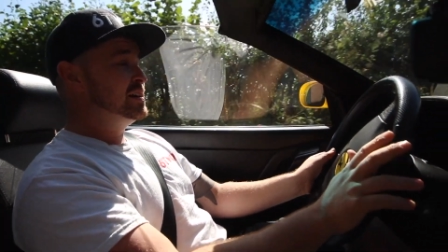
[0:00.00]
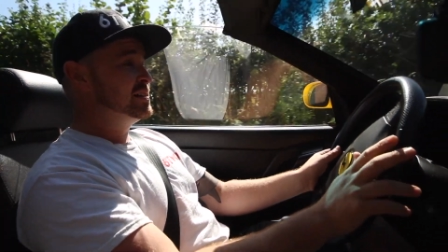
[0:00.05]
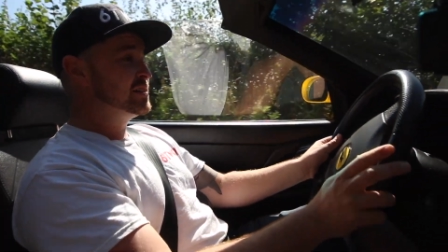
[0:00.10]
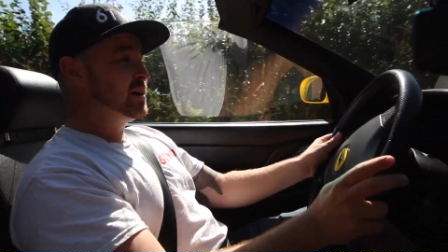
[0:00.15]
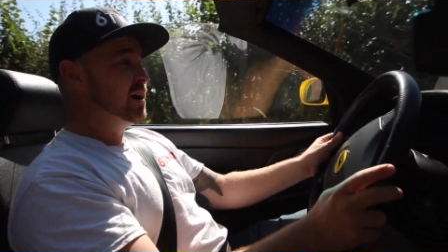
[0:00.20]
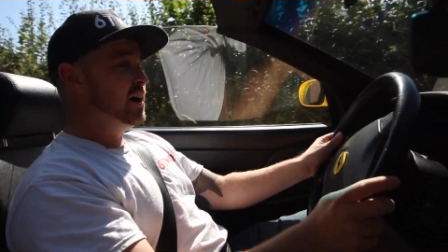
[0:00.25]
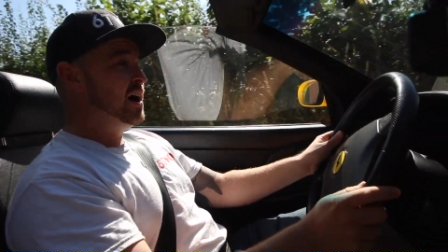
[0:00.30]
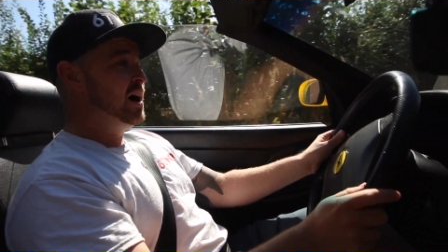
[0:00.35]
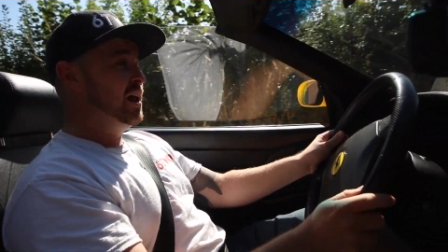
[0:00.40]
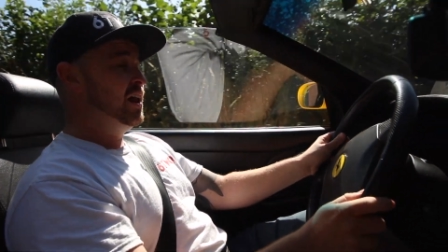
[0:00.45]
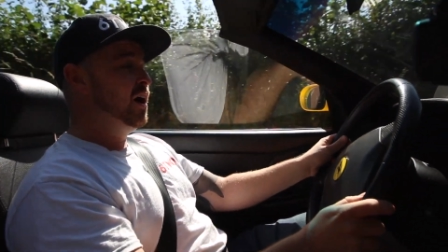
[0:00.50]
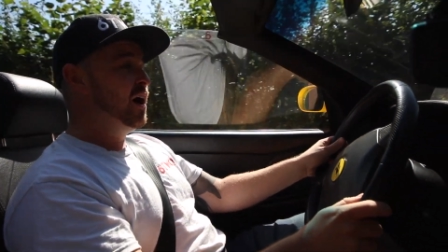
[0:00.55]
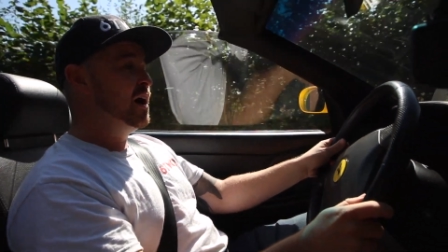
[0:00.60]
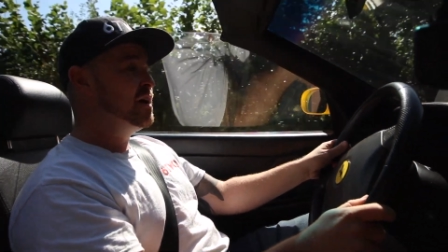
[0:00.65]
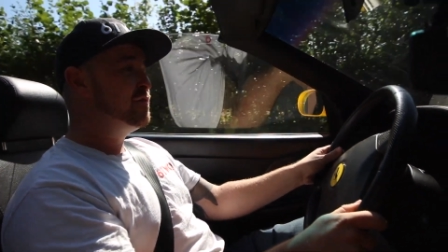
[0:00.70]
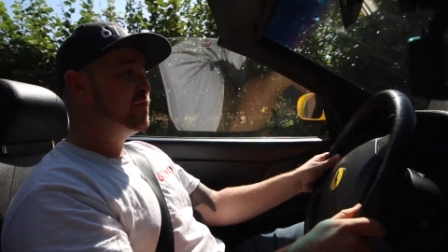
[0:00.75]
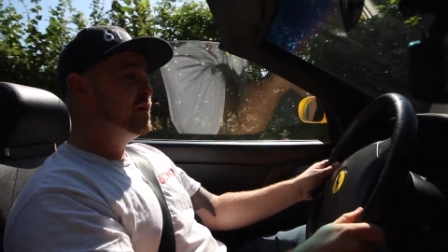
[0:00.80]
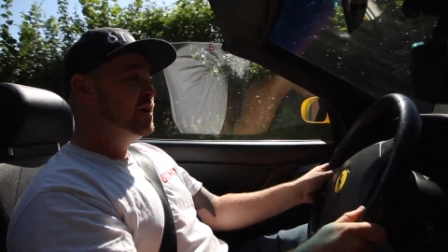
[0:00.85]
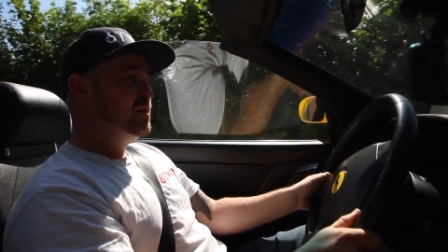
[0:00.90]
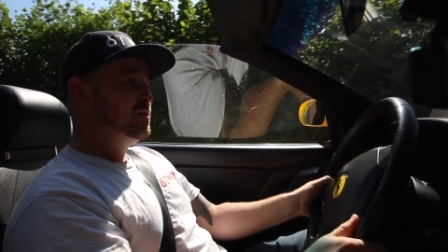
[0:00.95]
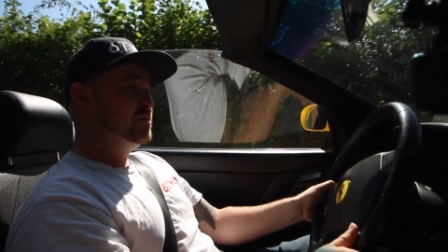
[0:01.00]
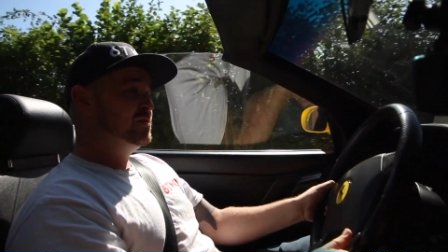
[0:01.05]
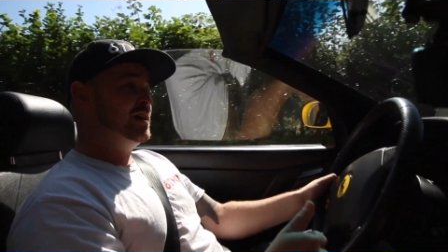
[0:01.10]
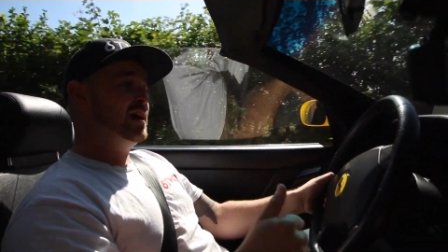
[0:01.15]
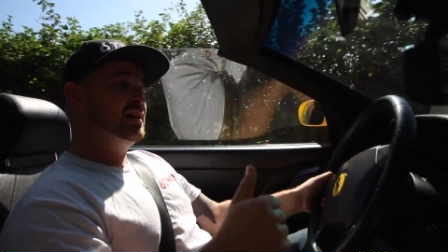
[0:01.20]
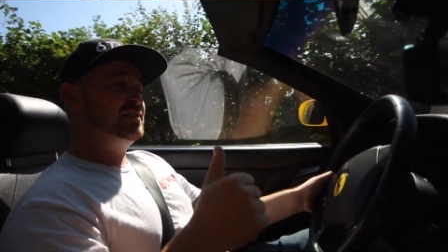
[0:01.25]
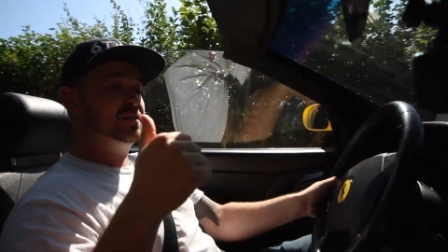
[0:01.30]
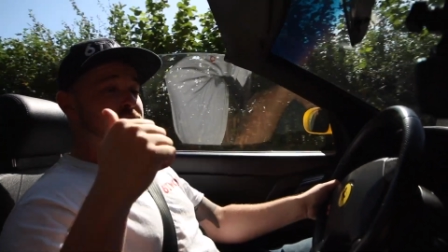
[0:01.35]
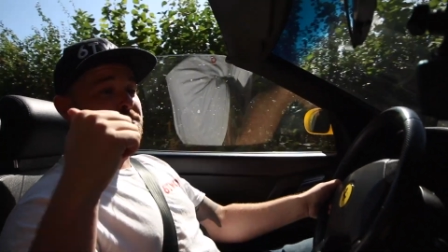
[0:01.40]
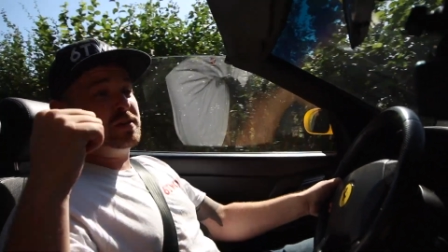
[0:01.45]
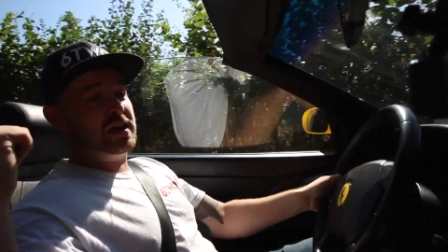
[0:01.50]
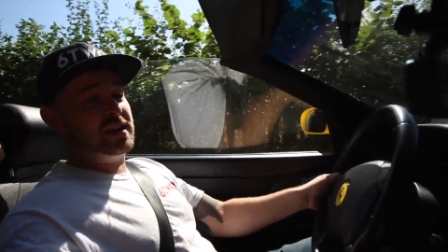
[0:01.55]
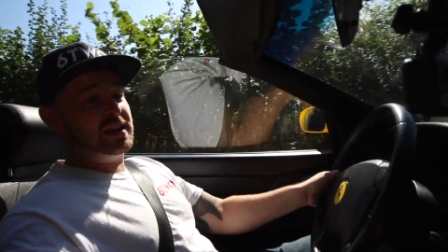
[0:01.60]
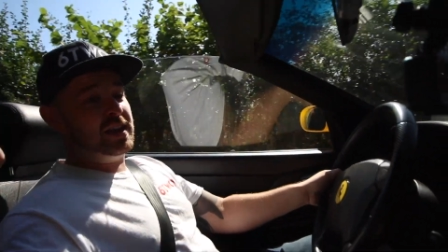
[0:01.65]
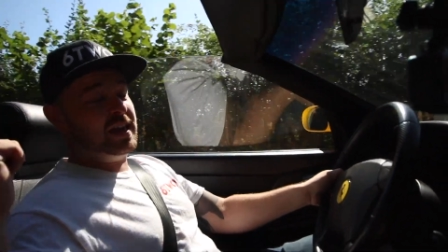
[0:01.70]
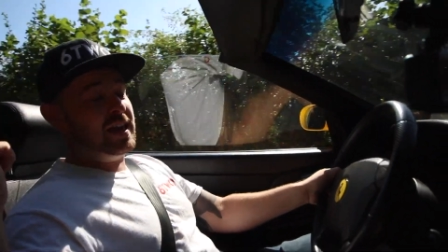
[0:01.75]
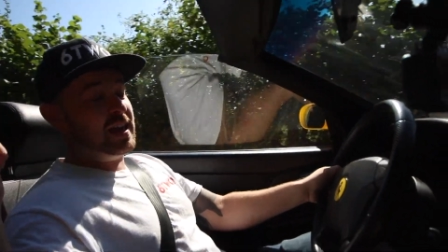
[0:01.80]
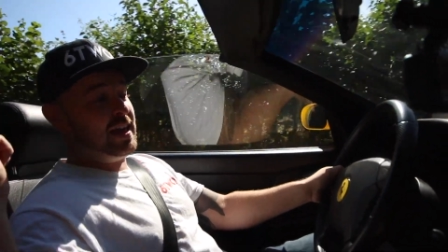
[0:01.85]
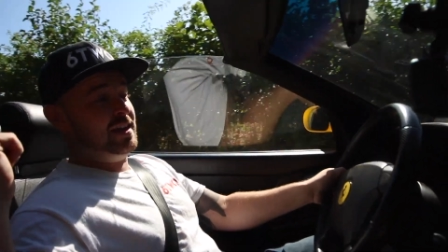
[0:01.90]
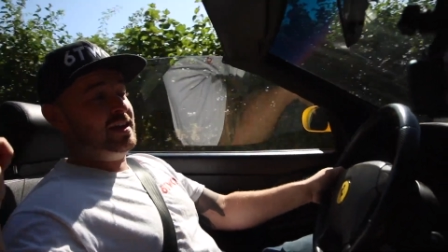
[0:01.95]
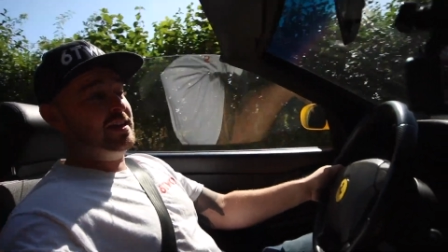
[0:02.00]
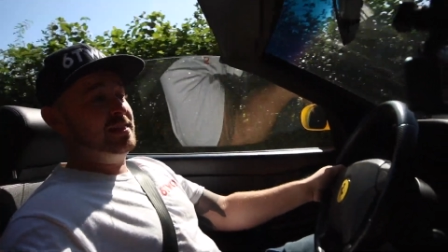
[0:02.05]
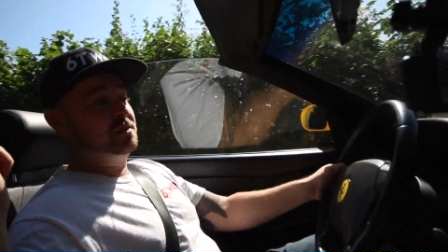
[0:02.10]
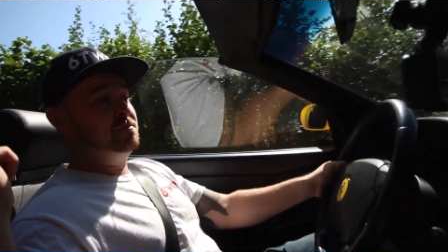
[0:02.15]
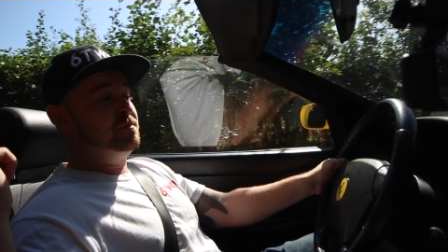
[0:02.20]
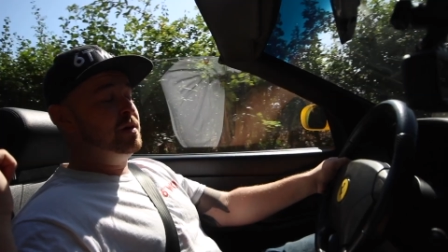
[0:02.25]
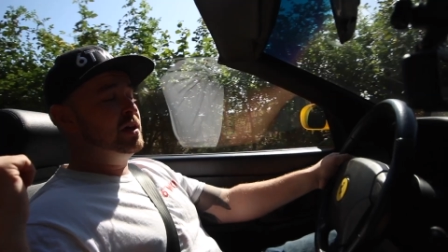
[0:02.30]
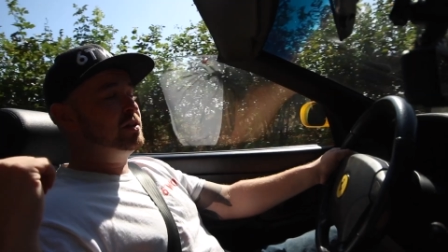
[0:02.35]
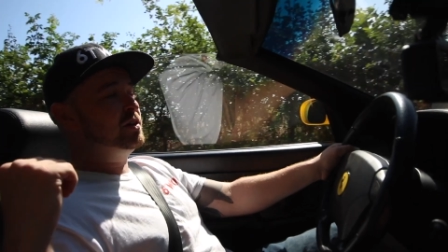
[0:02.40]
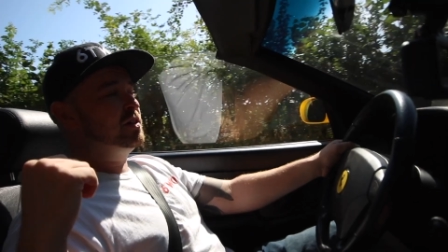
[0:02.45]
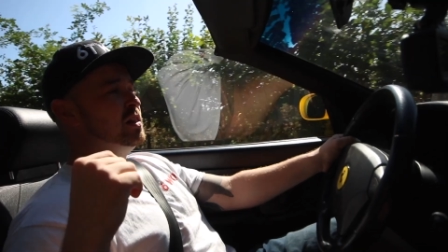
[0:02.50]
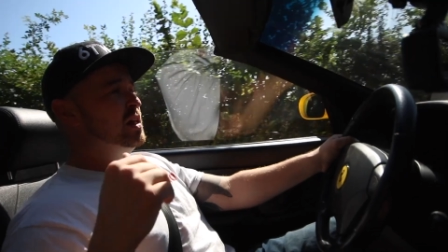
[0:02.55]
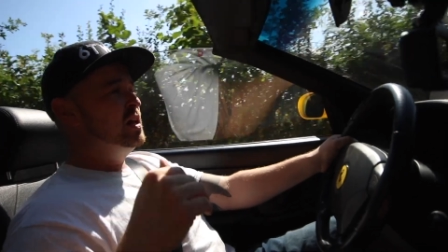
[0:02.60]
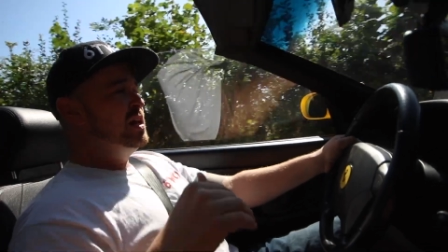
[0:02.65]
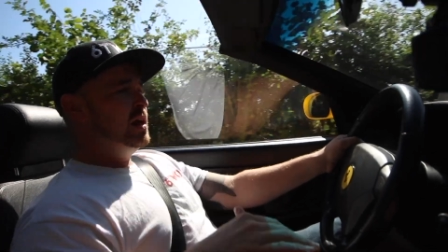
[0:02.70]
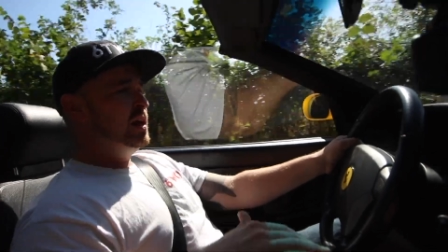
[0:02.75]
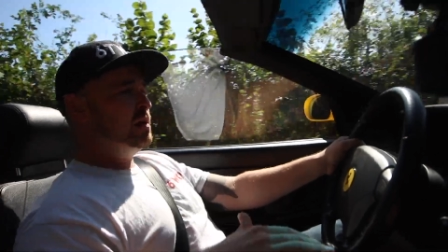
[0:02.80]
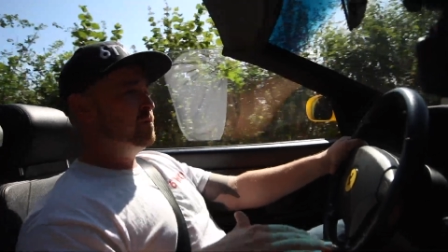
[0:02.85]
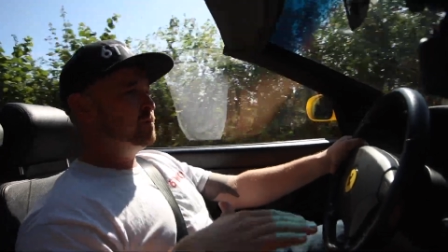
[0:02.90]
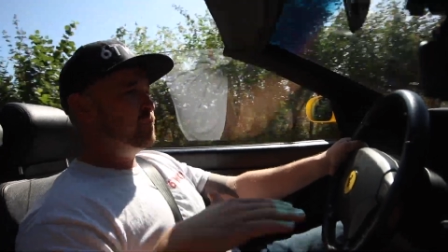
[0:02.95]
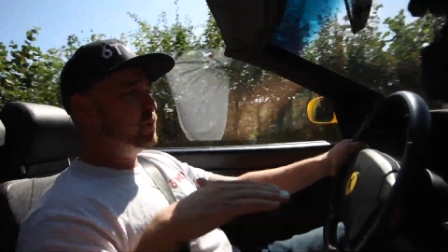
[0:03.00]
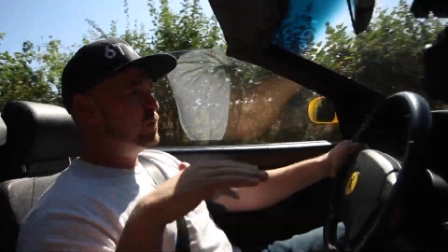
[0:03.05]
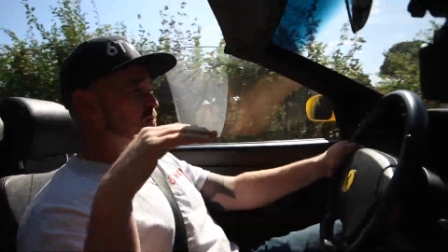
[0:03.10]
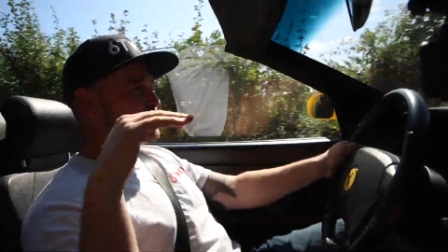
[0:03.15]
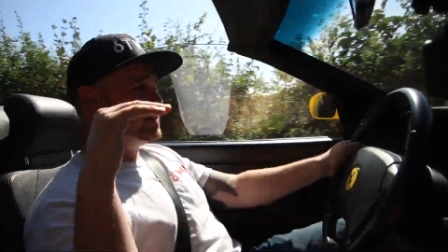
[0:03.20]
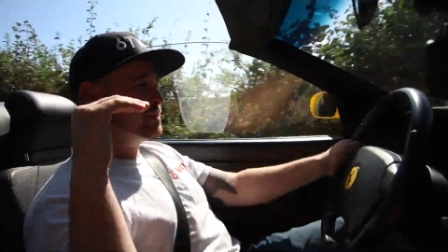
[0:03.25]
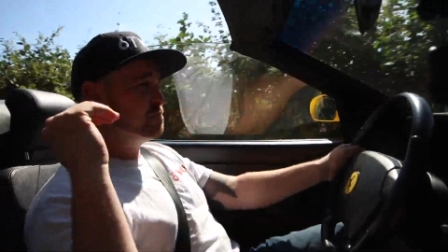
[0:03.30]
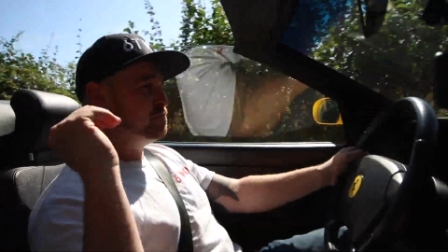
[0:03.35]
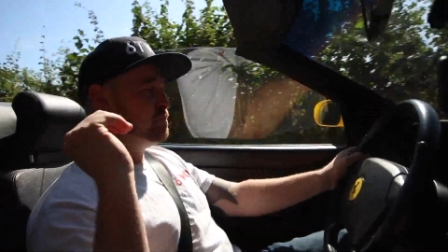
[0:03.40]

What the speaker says: entire life. The engine being here in the middle, it puts this